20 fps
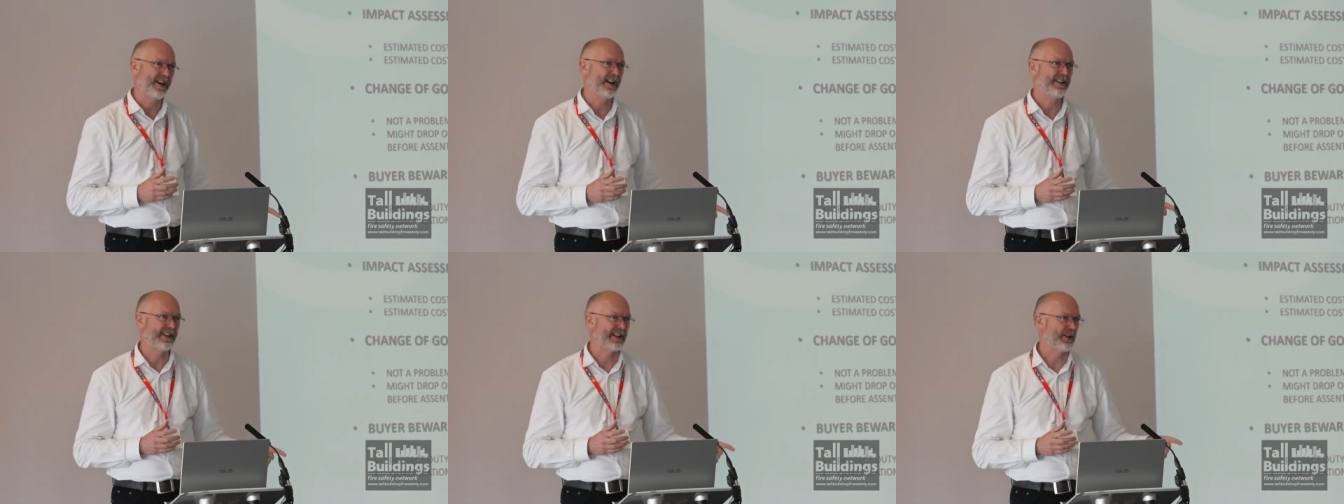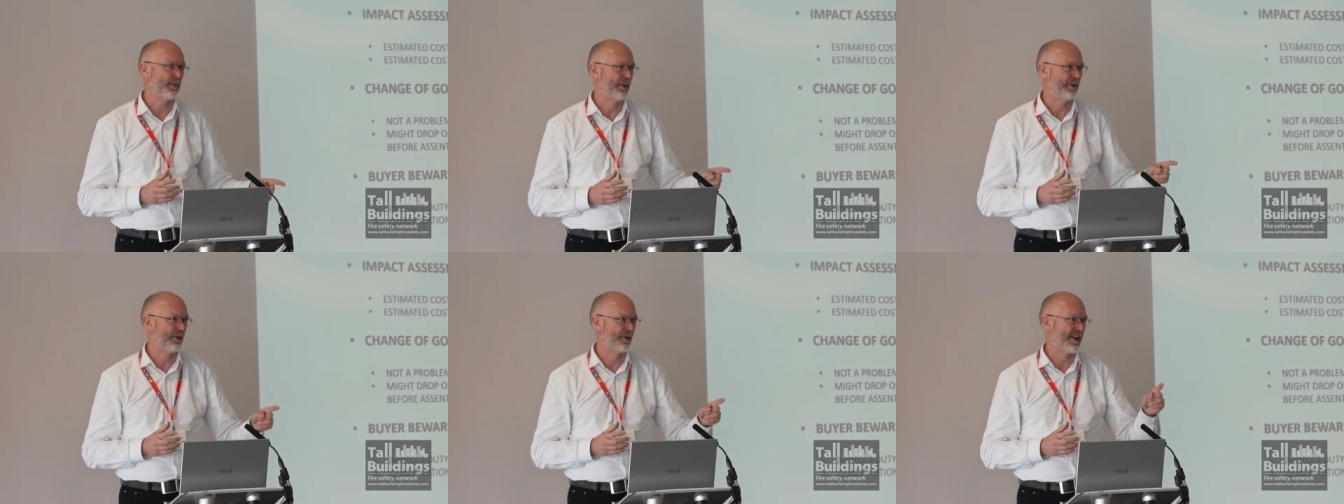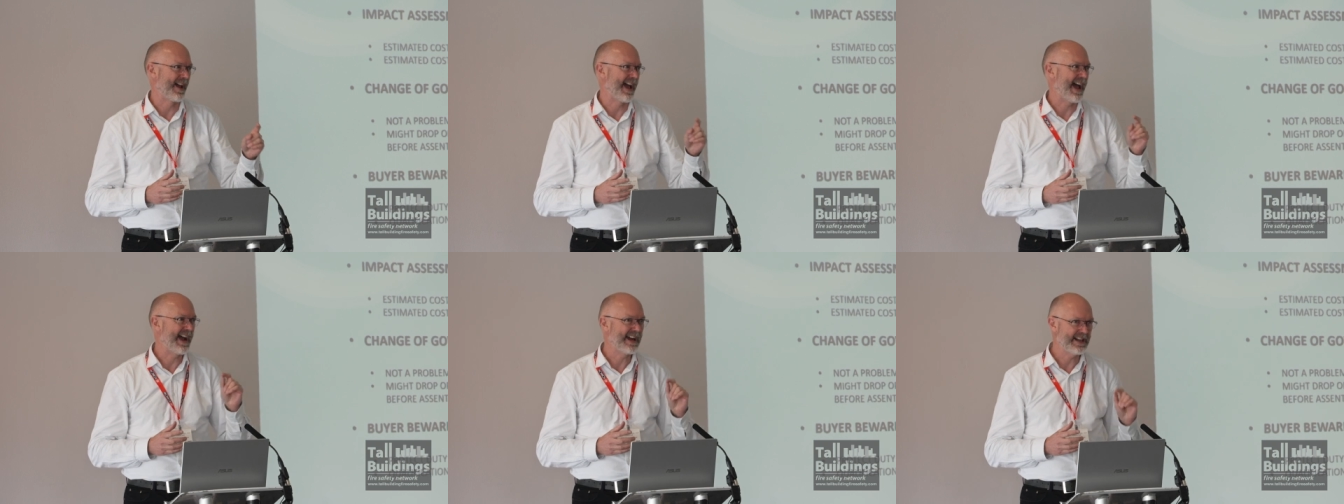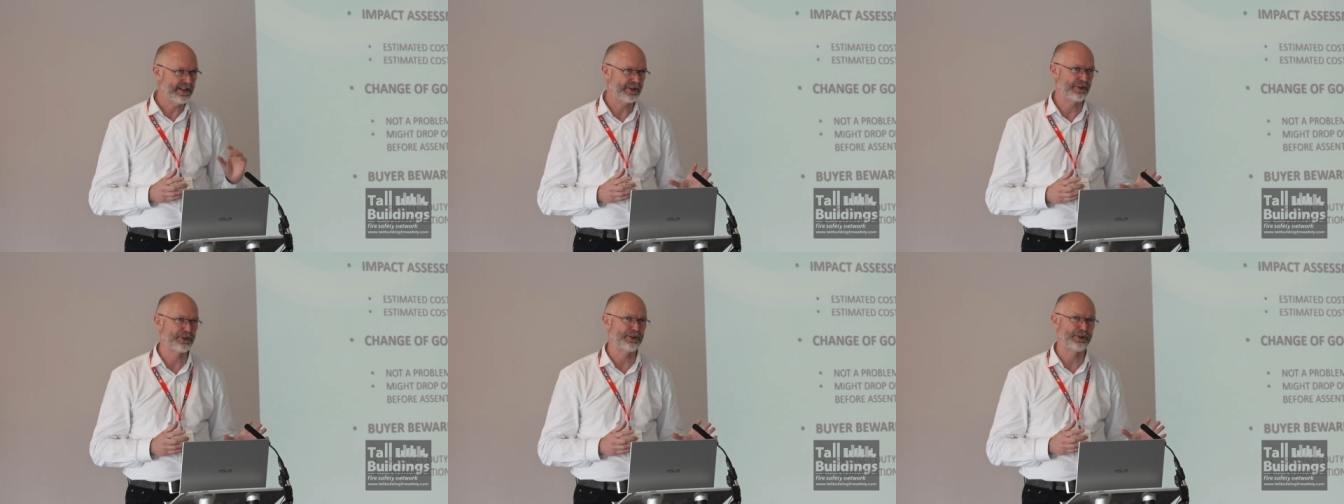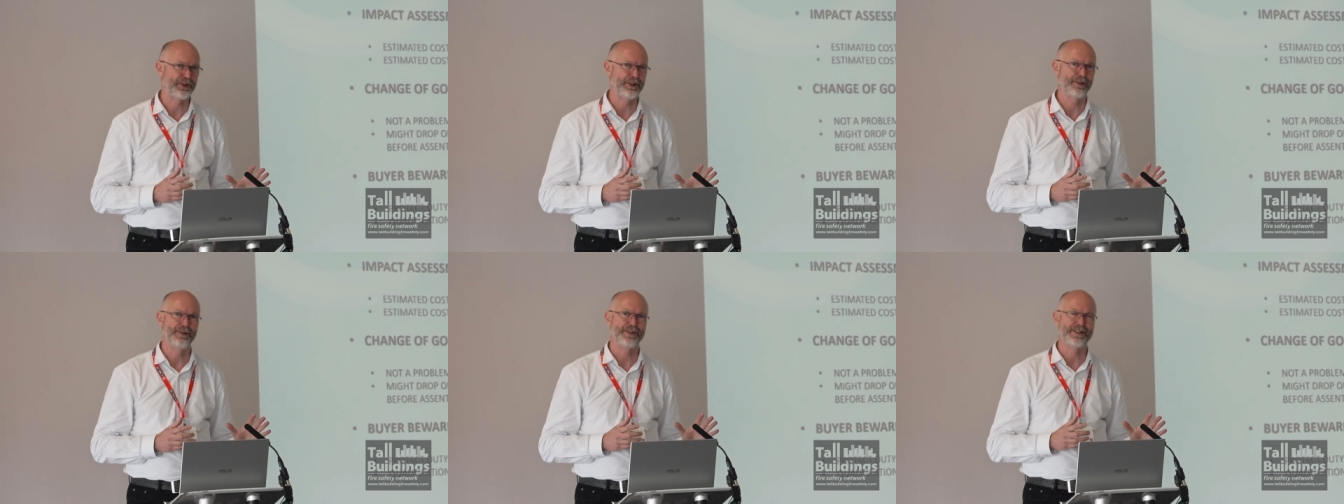I think we're on our eighth
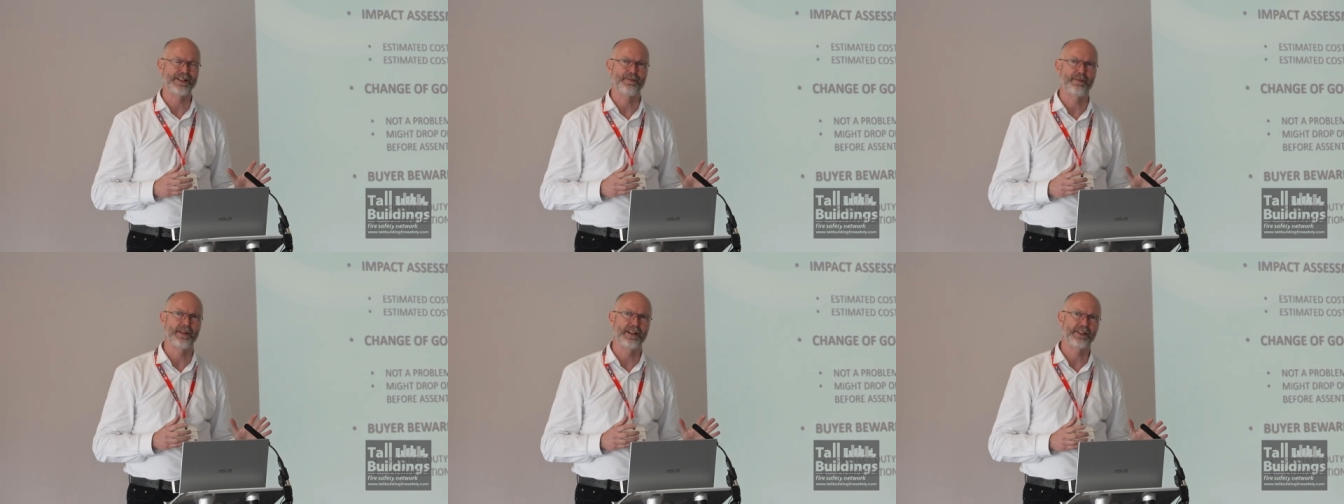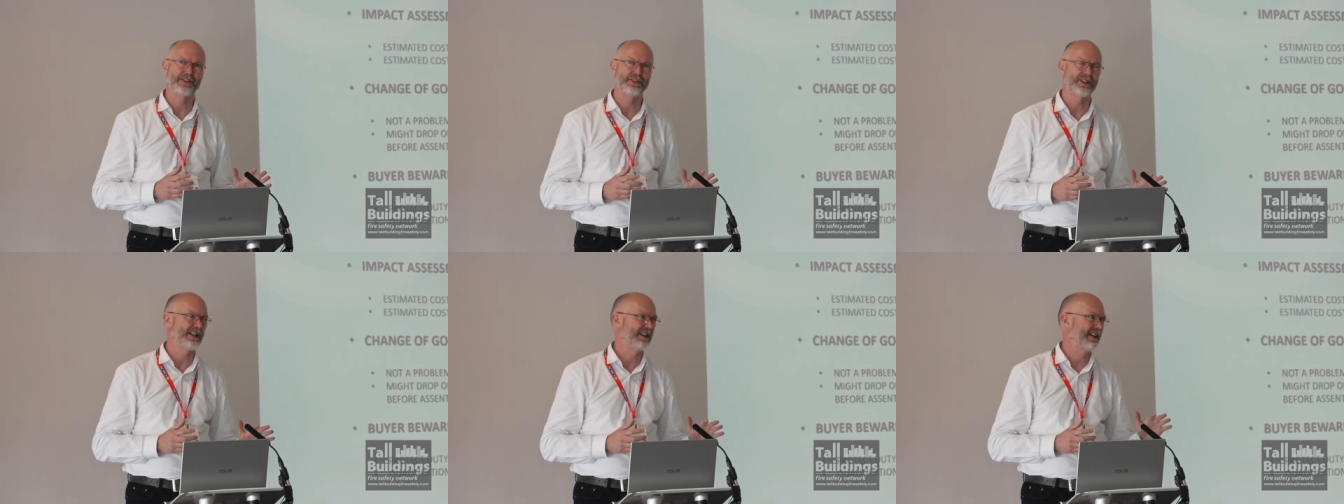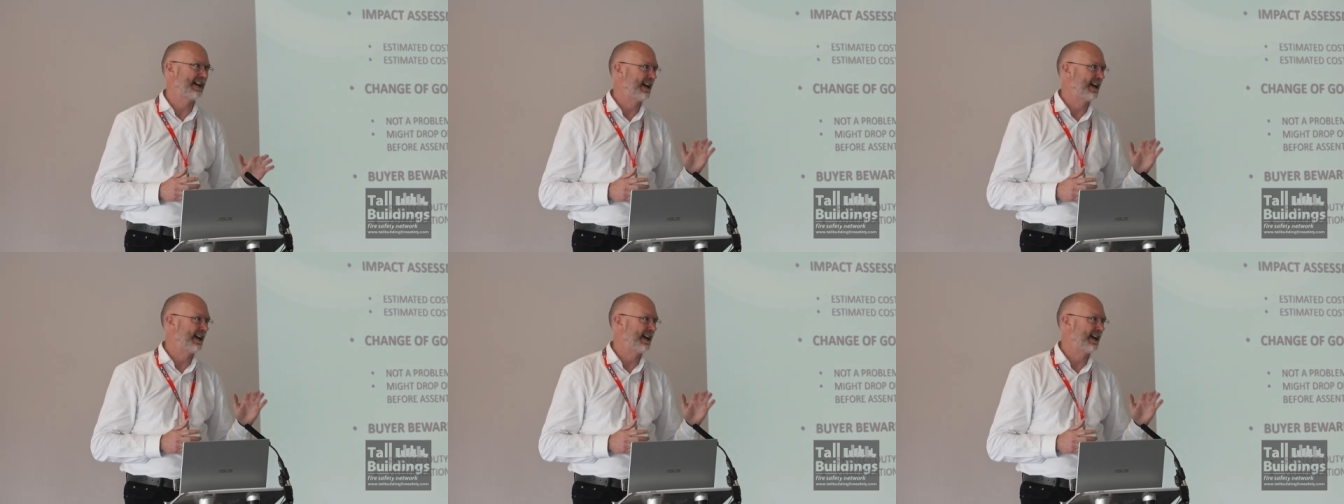security minister,